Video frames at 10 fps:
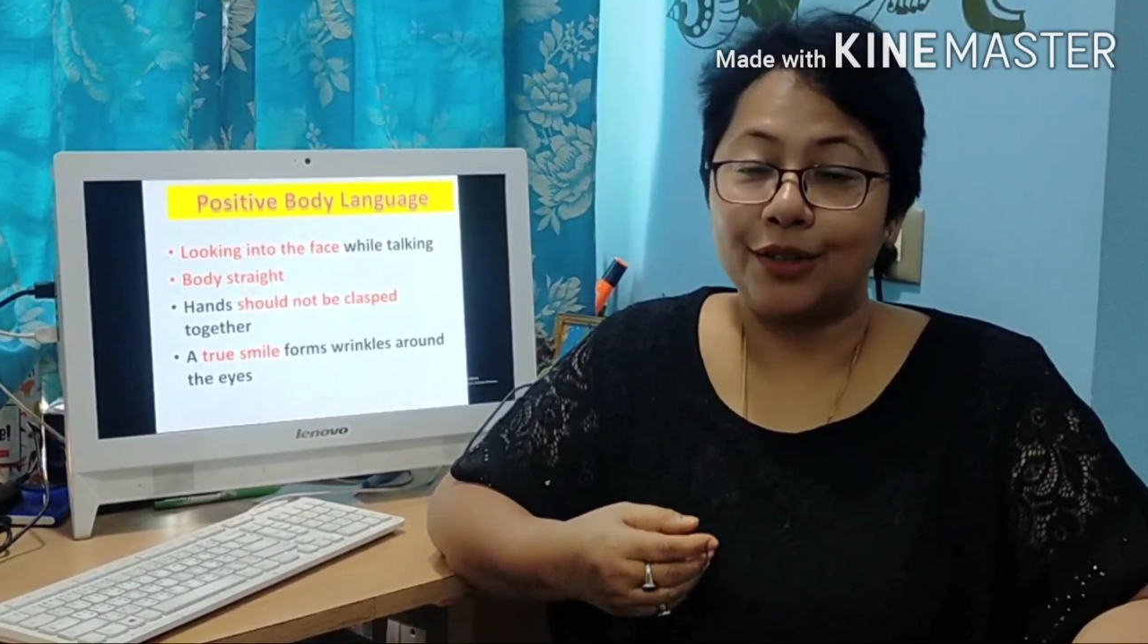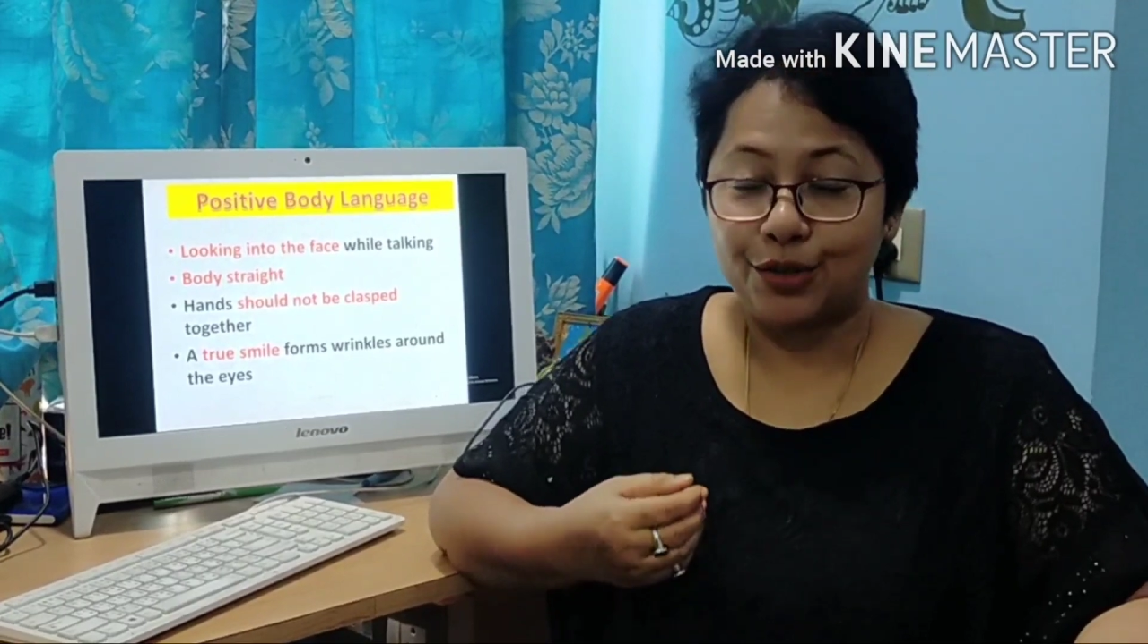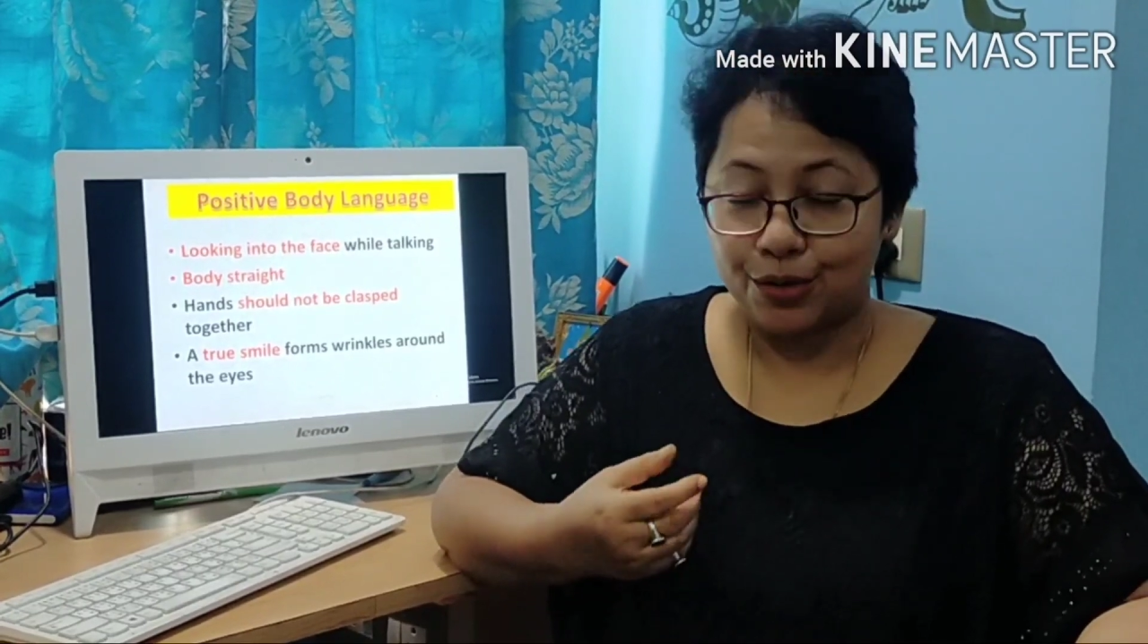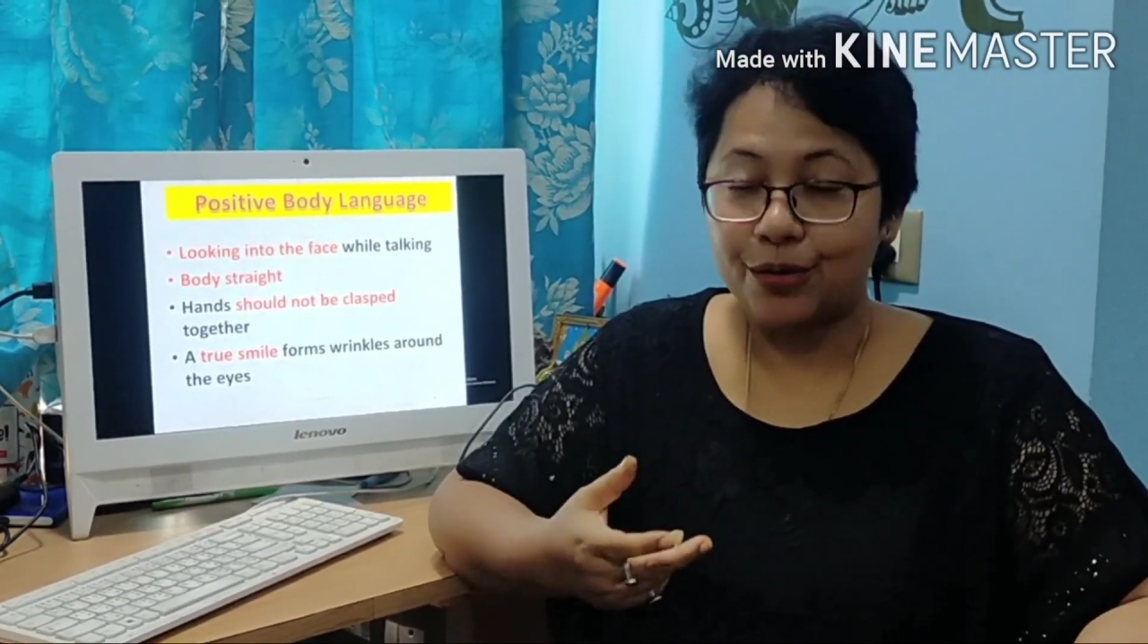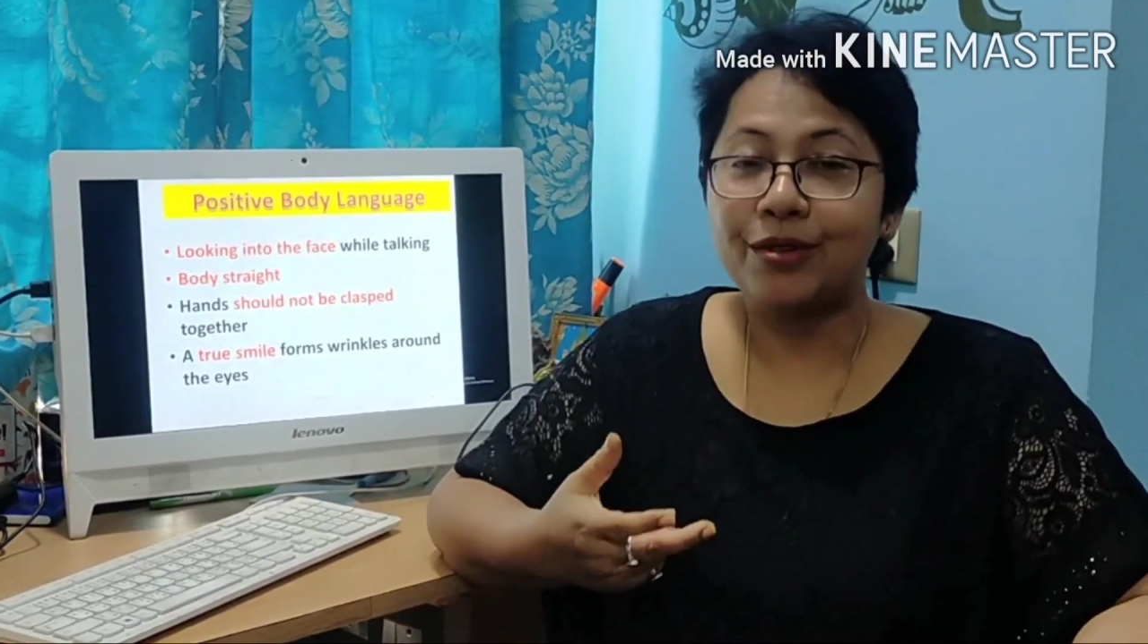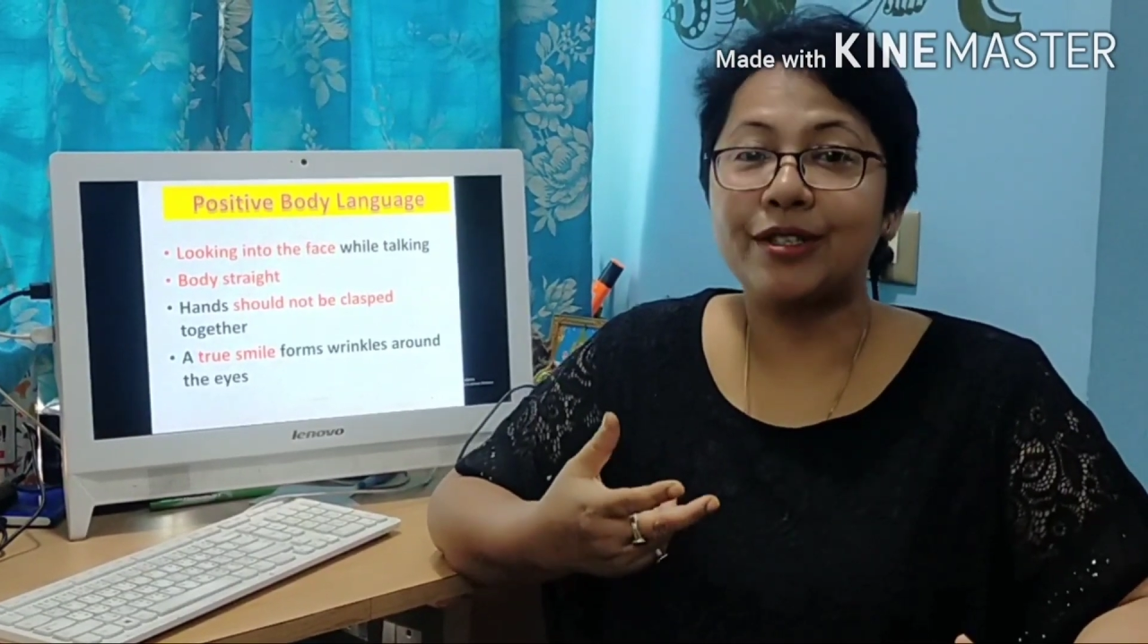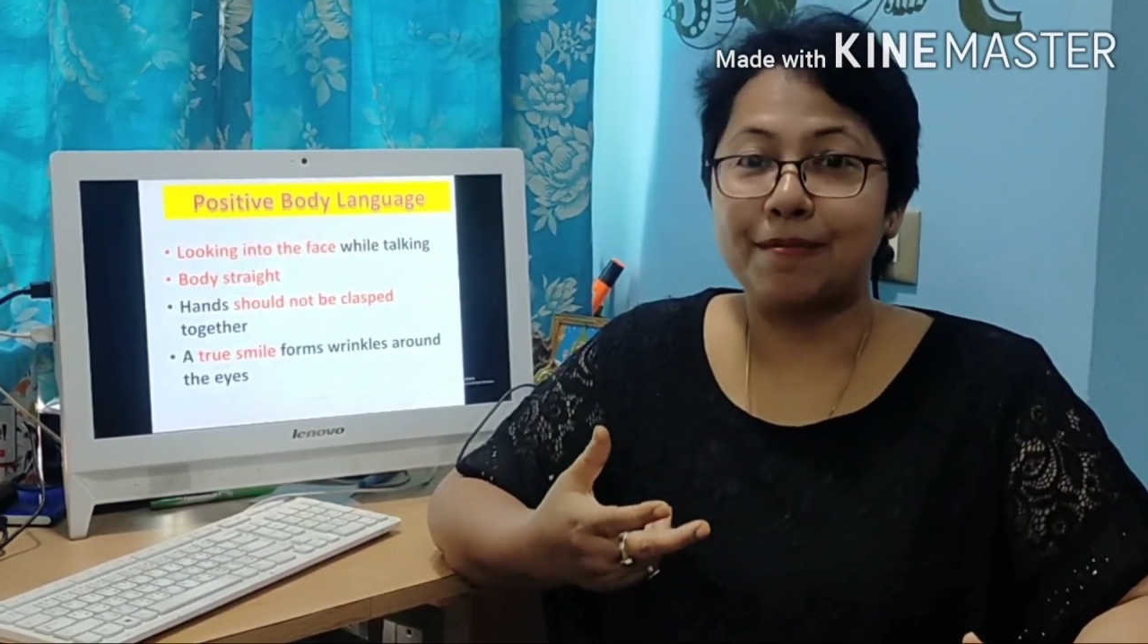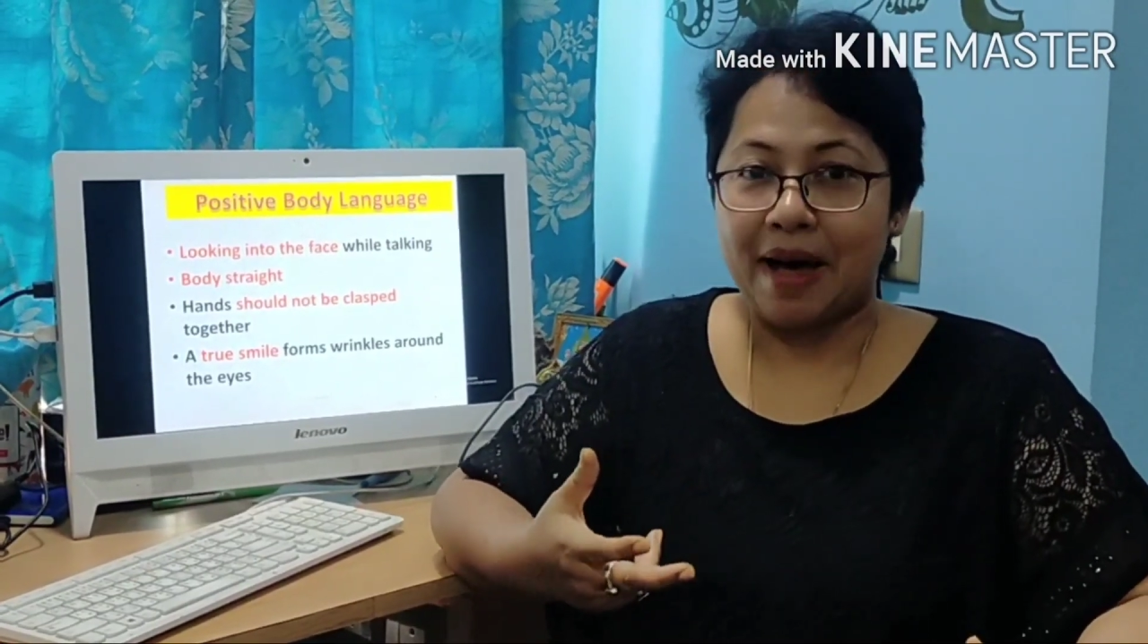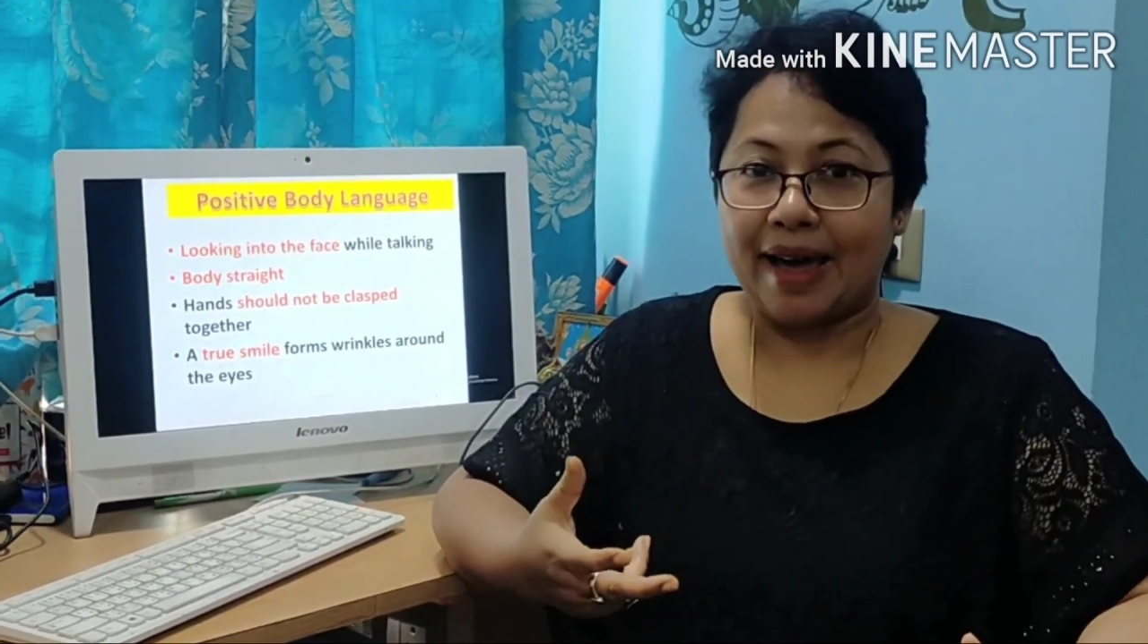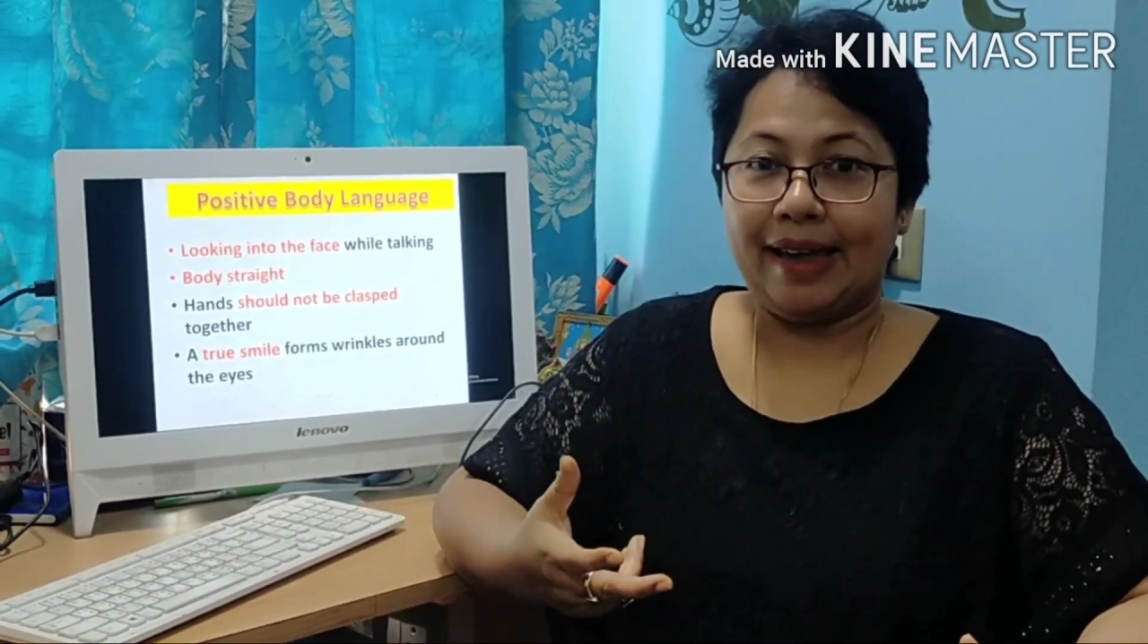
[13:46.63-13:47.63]
true
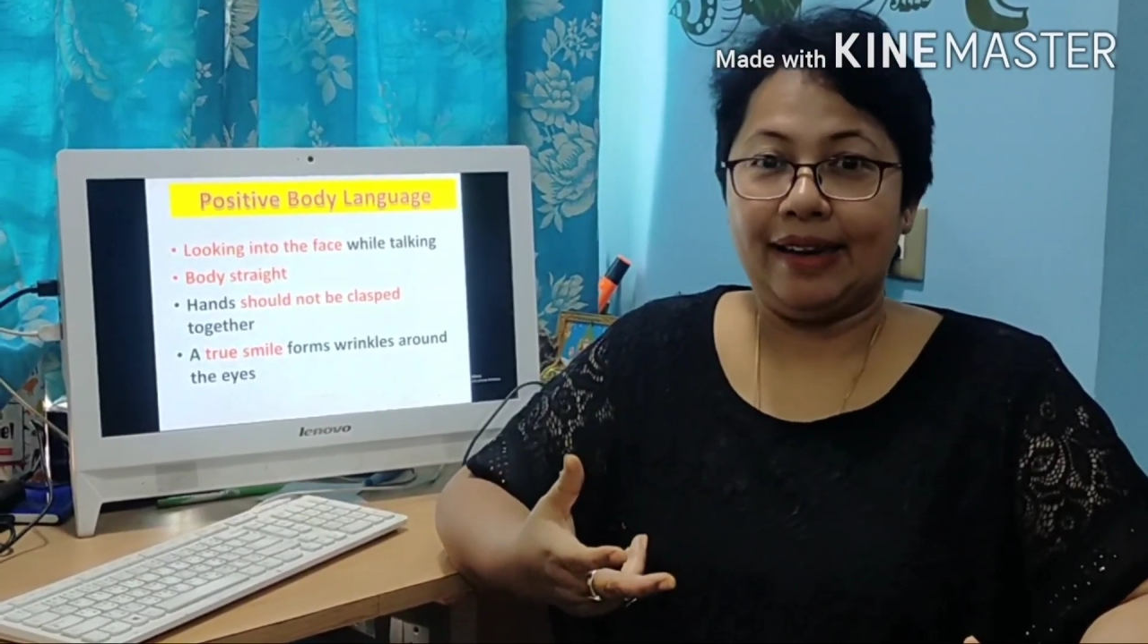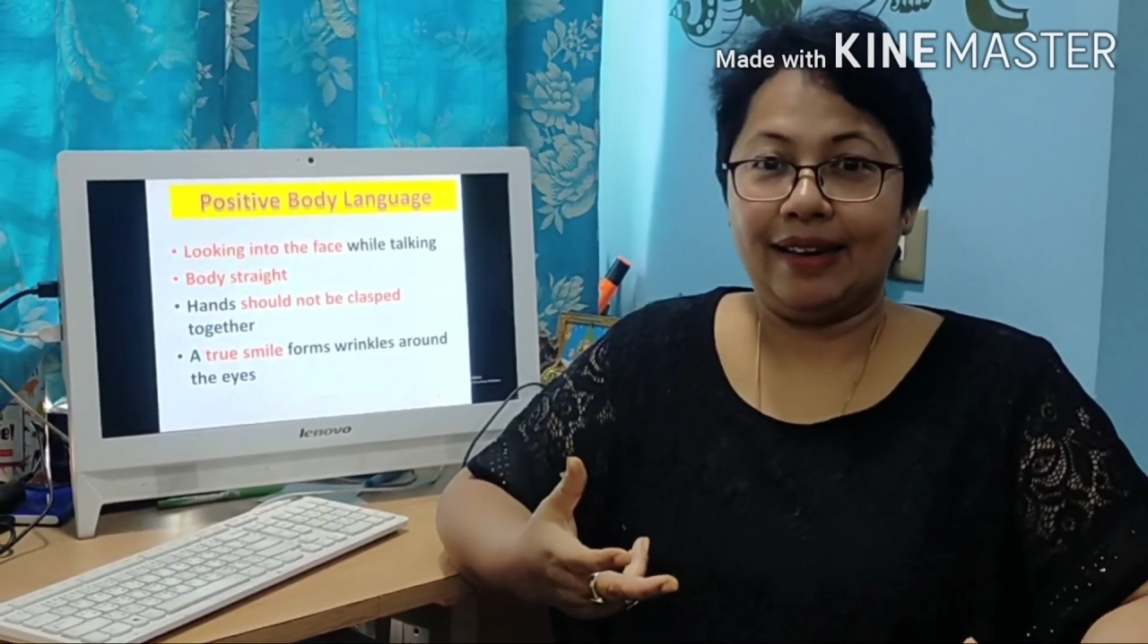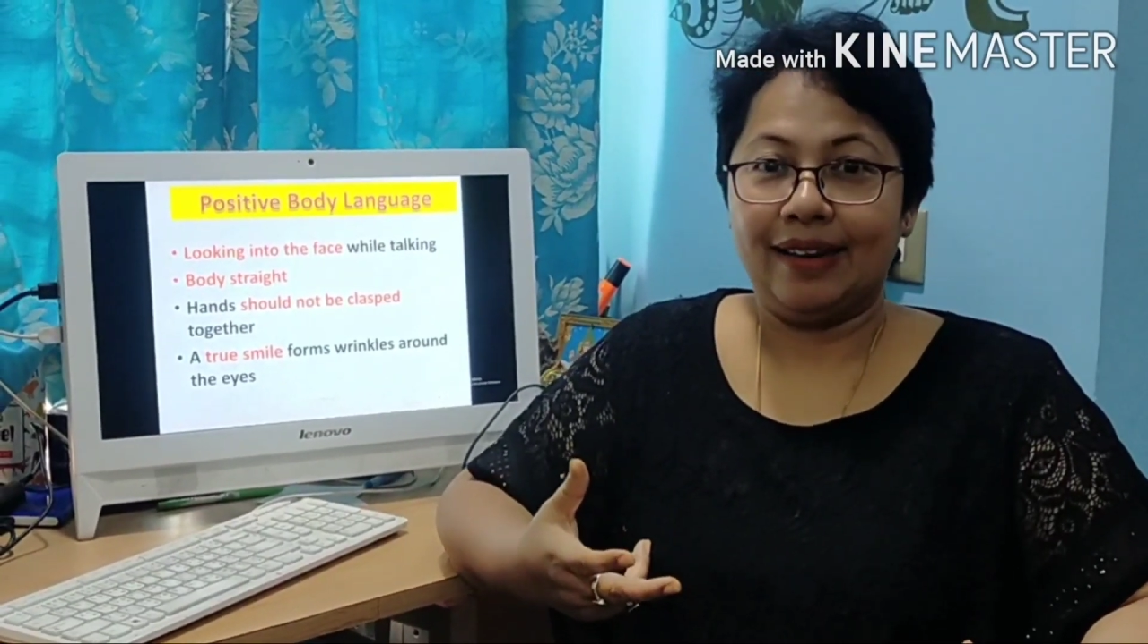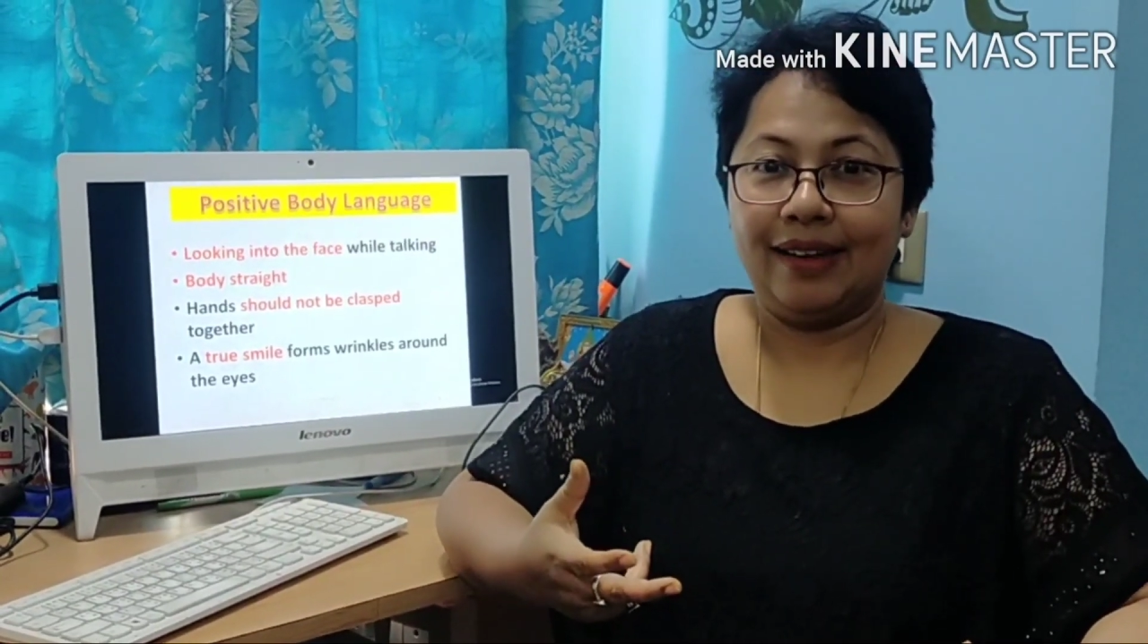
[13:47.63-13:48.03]
smile,